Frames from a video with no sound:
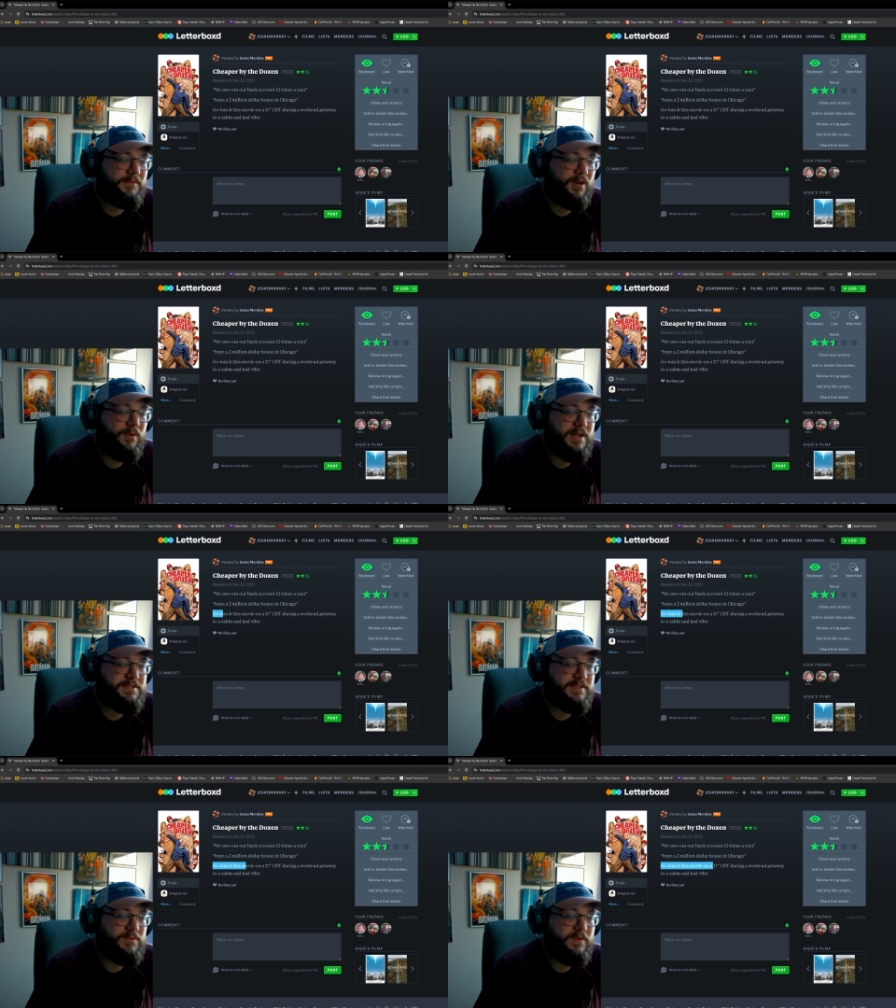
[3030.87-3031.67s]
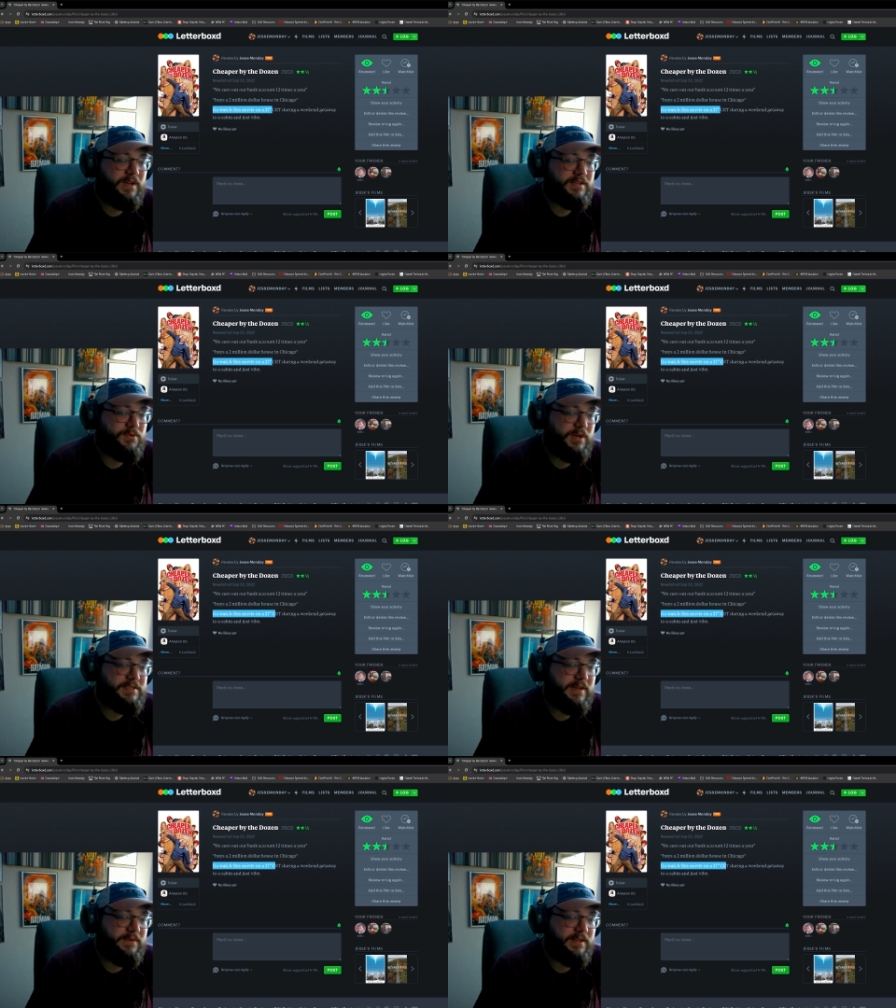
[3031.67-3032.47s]
watch this movie on a
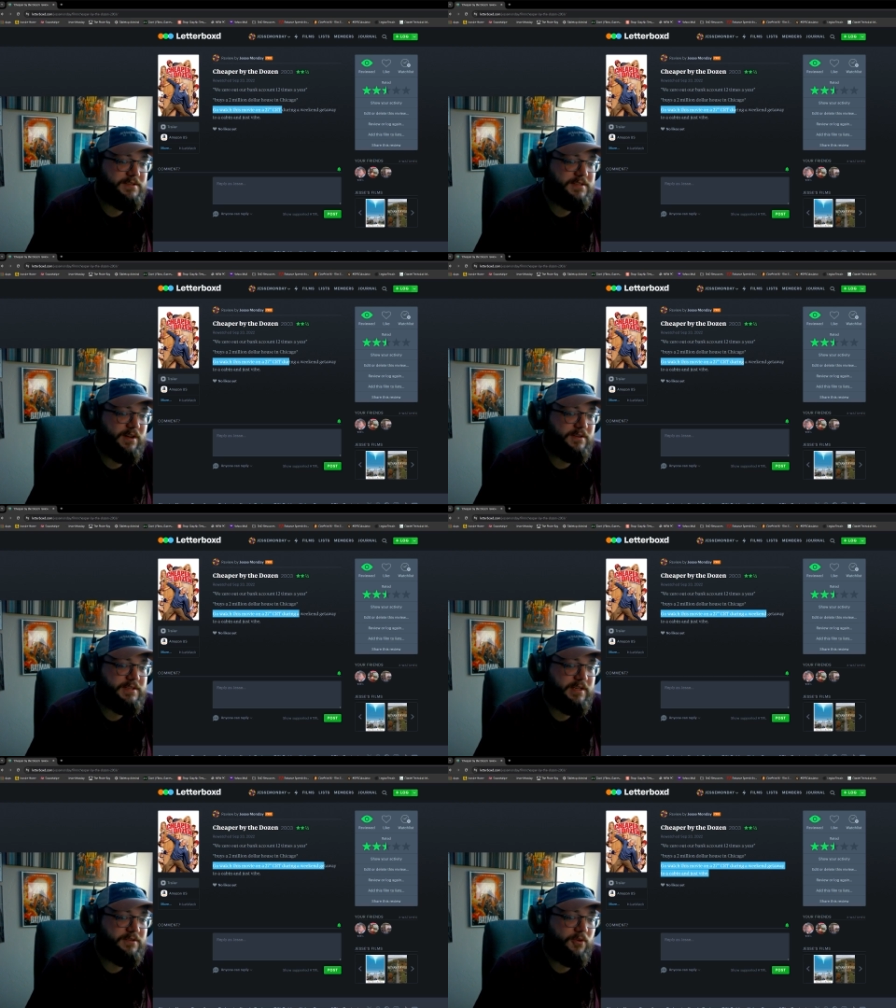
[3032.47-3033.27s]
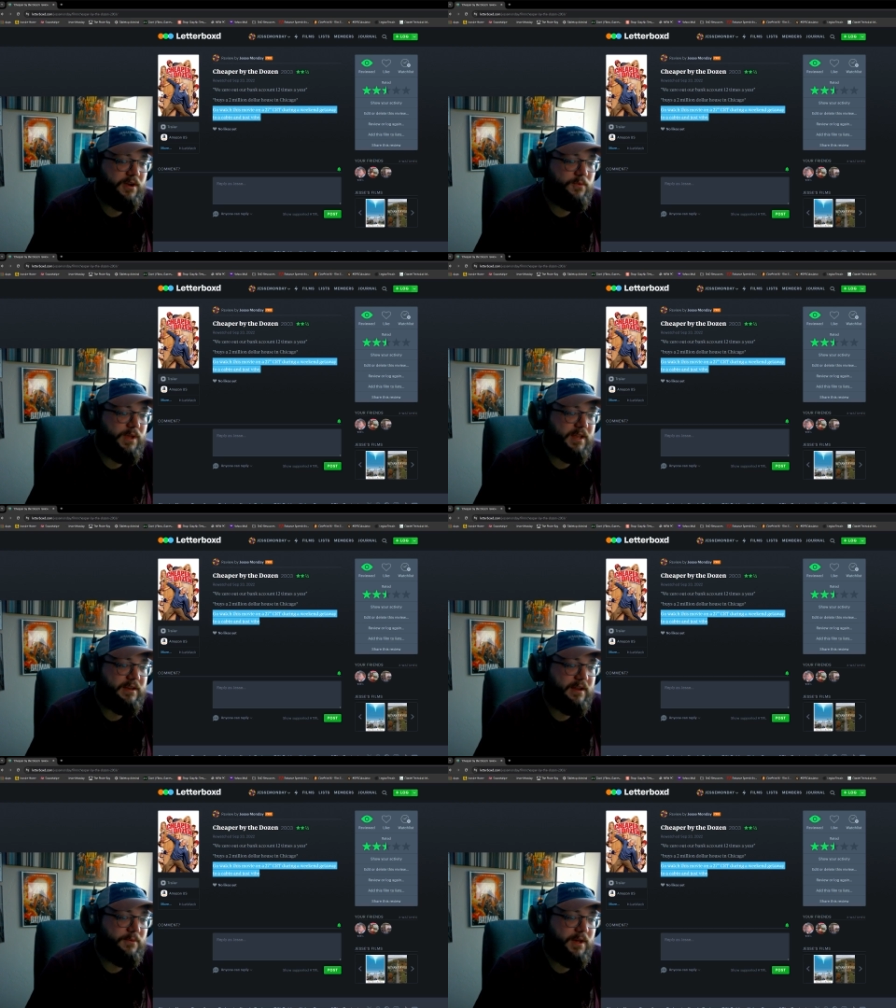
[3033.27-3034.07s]
27-inch CRT during a weekend
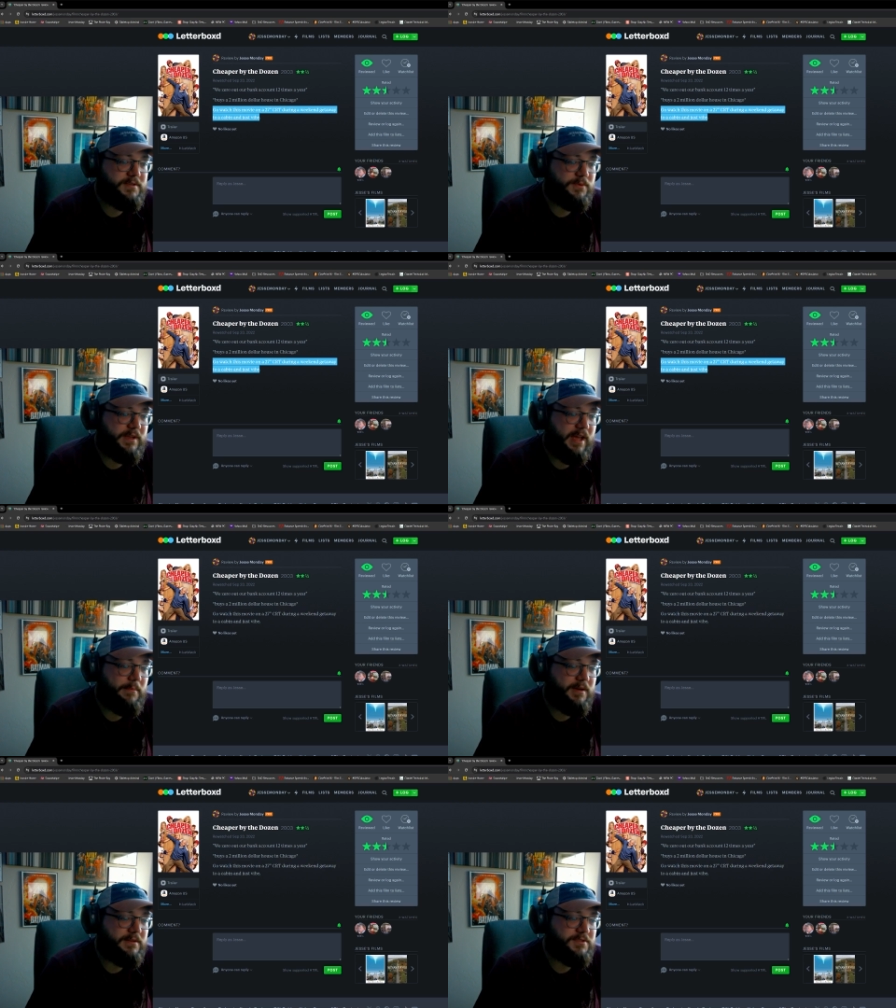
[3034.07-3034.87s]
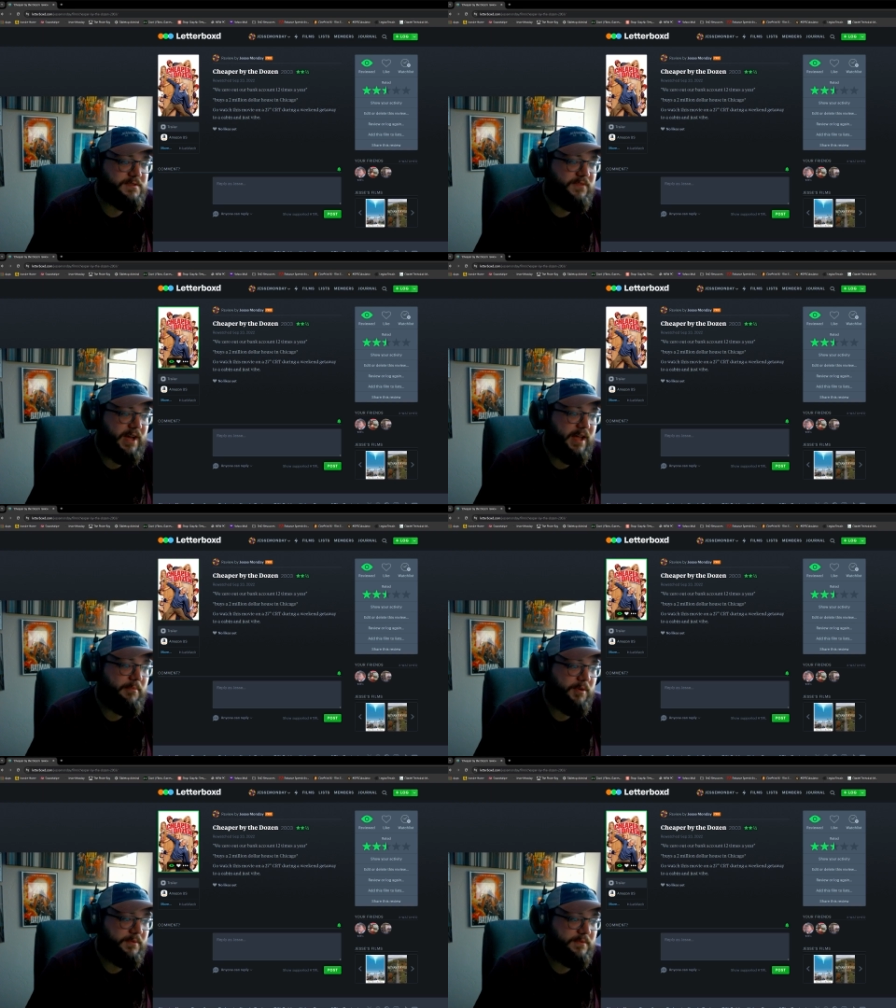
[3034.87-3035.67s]
getaway to a cabin and just vibe.
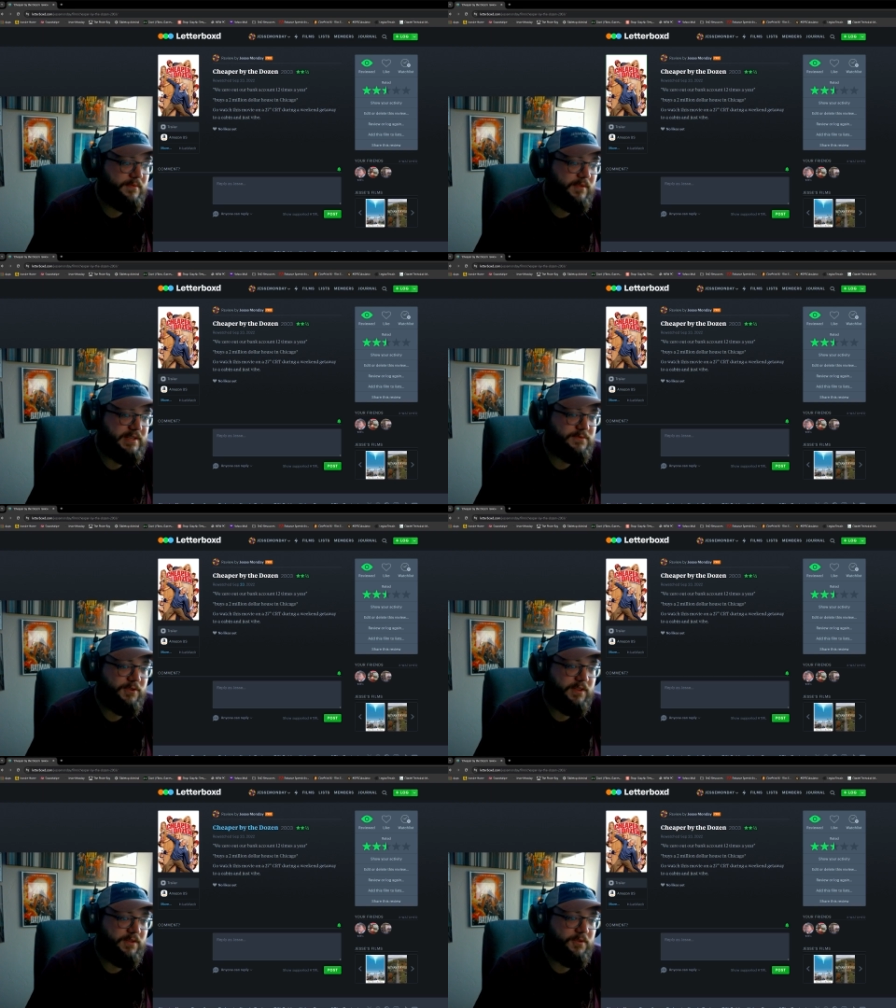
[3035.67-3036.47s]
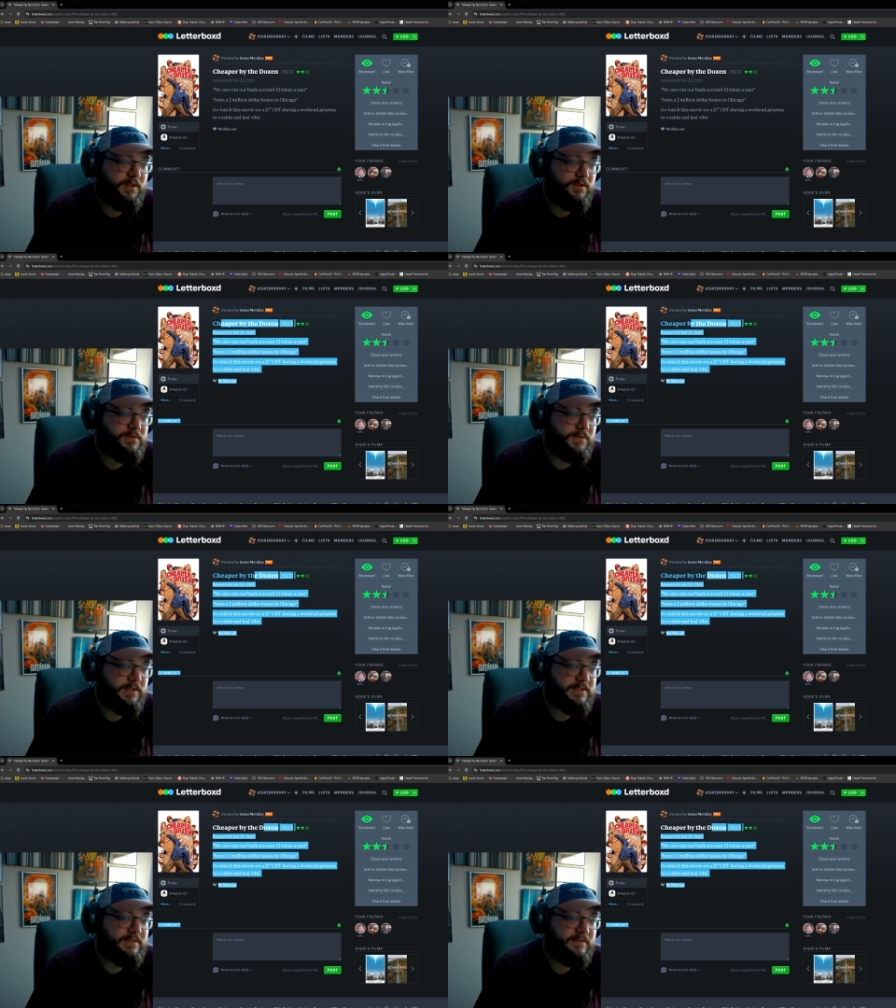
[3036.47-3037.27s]
That's really the only use for
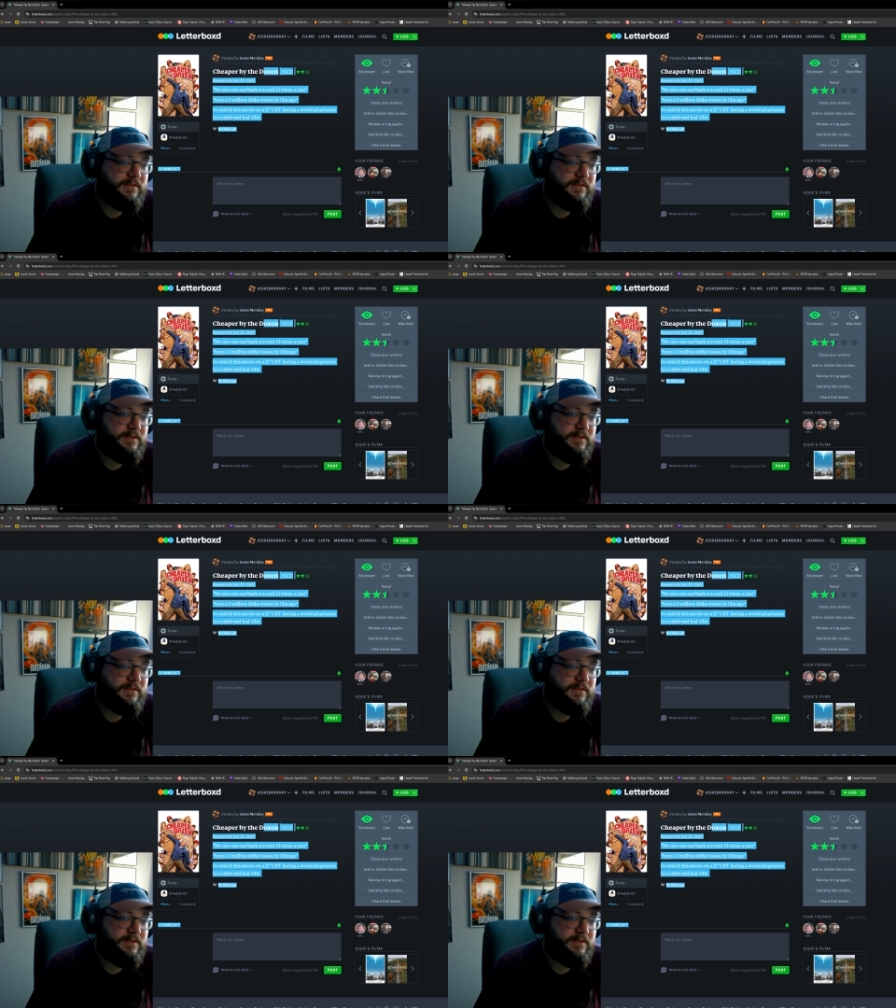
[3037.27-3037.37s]
this.